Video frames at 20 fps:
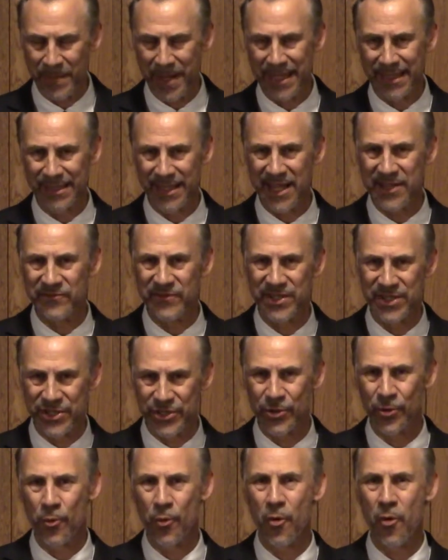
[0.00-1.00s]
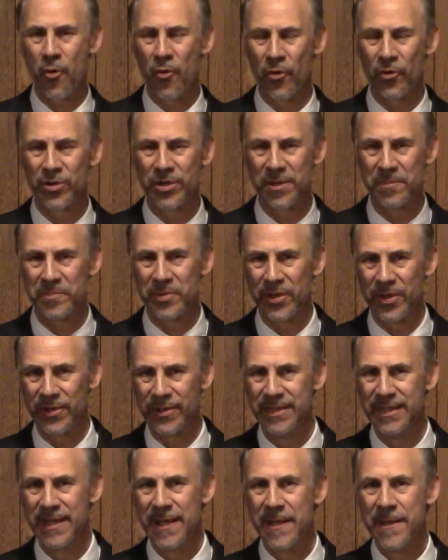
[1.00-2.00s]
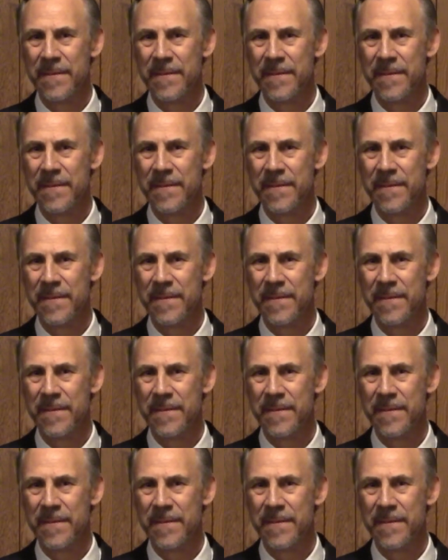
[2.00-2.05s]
My life is so horrible.